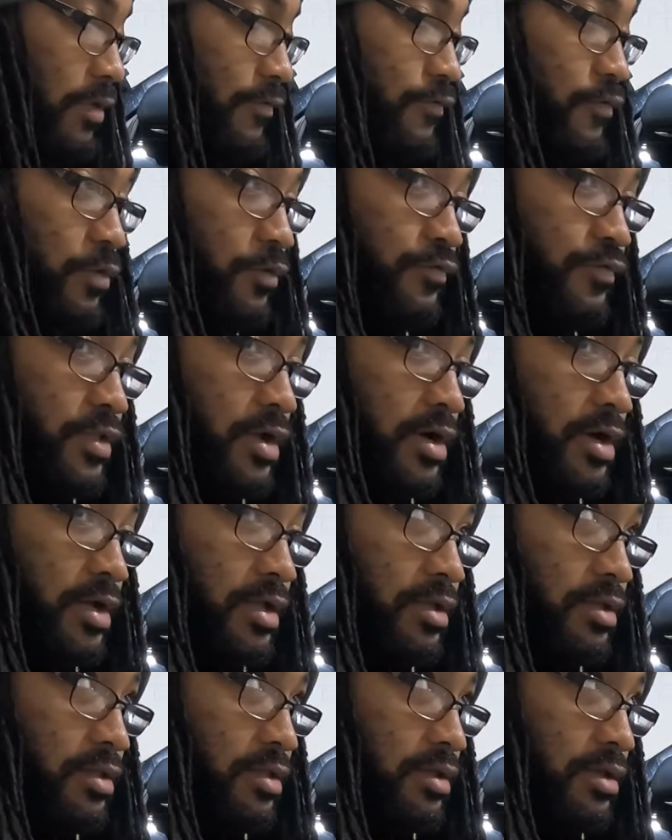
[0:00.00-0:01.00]
If you've
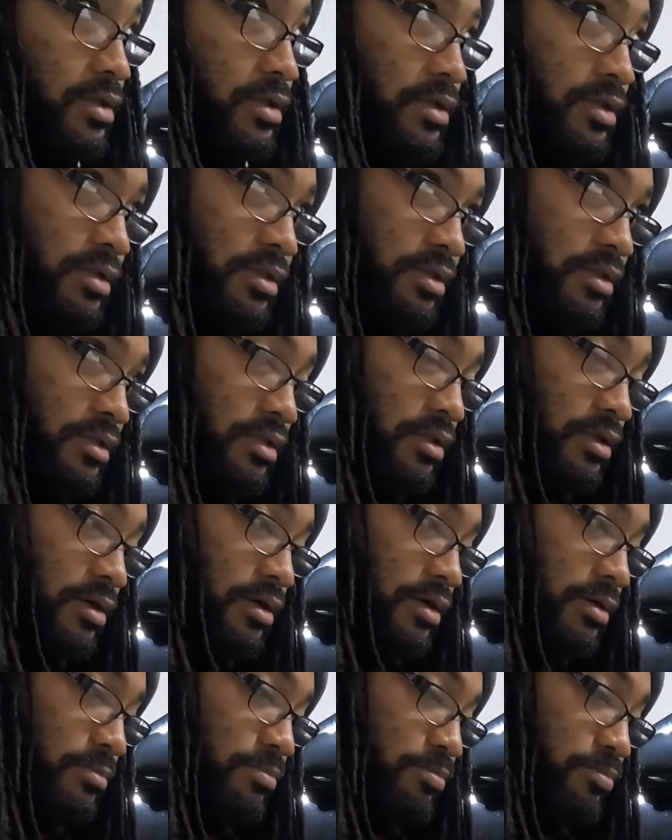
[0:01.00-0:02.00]
done
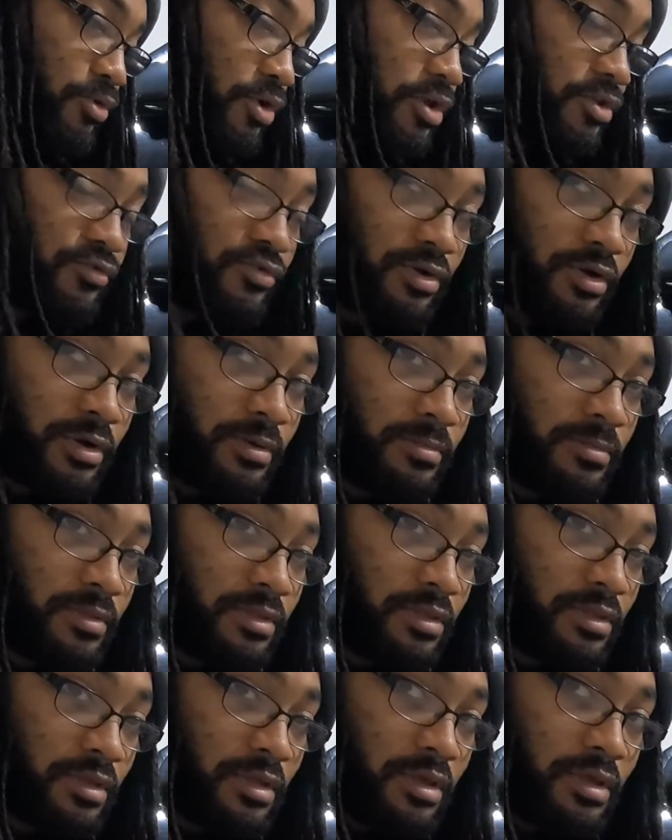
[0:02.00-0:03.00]
brake
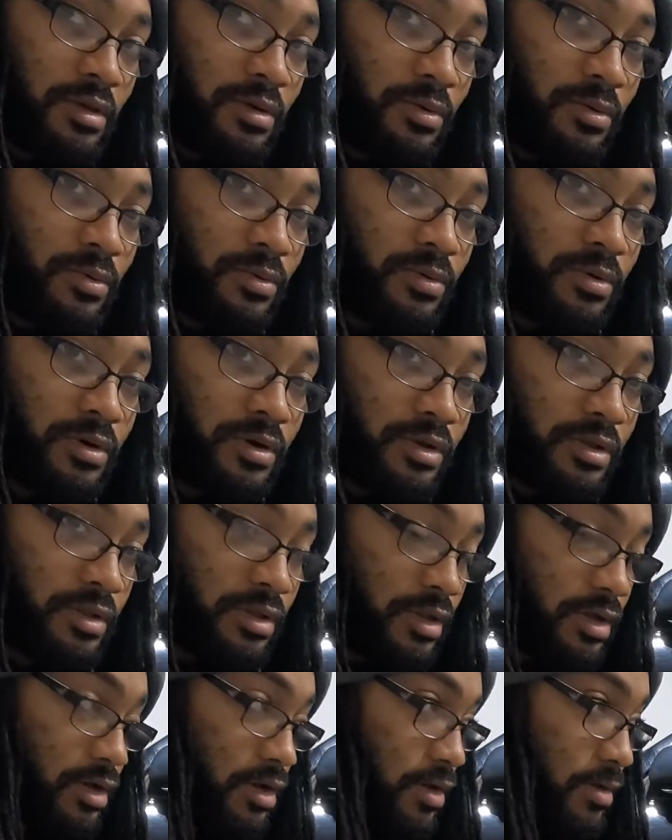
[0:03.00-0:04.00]
drums
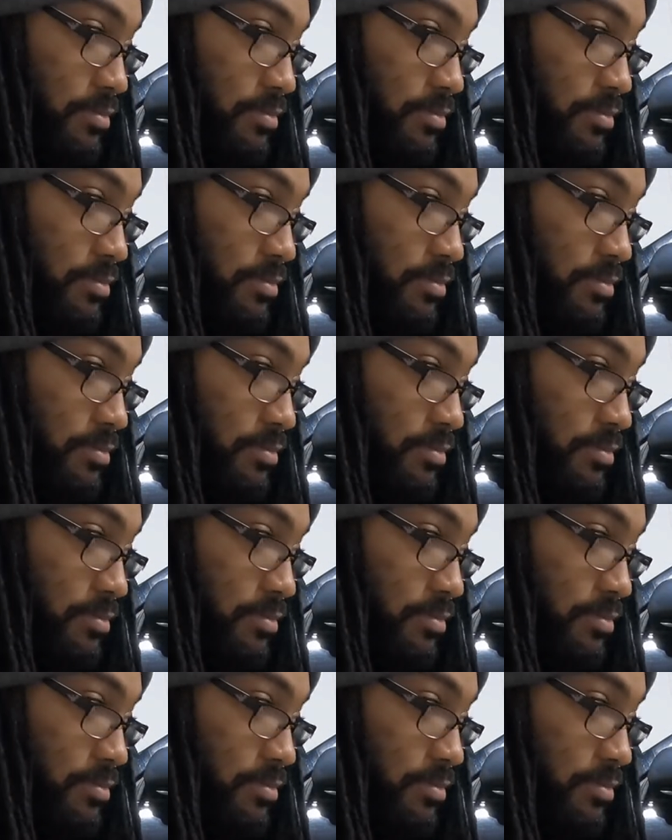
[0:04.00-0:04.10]
on,